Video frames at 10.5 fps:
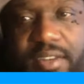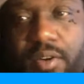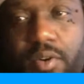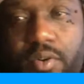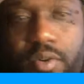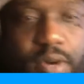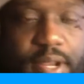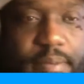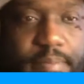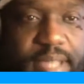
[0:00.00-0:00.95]
the whole
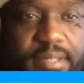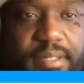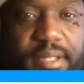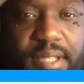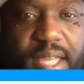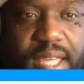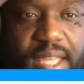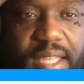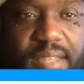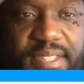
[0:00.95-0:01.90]
quarter, basically.
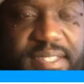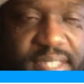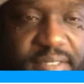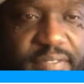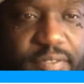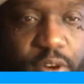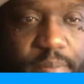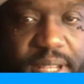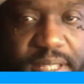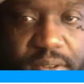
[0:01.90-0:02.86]
He sit 4
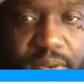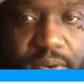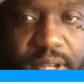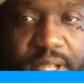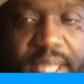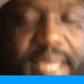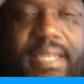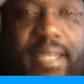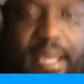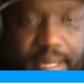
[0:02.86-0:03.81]
minutes a quarter,
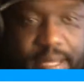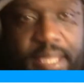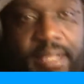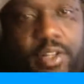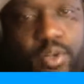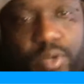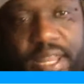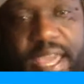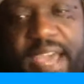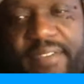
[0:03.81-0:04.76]
not including the
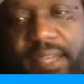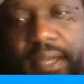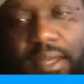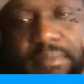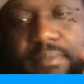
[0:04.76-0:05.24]
halftime.